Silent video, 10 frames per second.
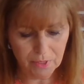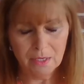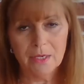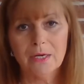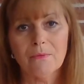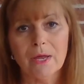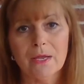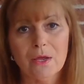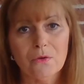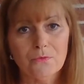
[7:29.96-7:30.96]
Anyway,
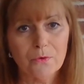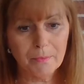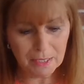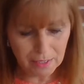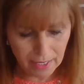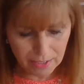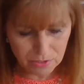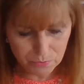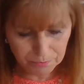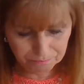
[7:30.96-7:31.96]
for my last one,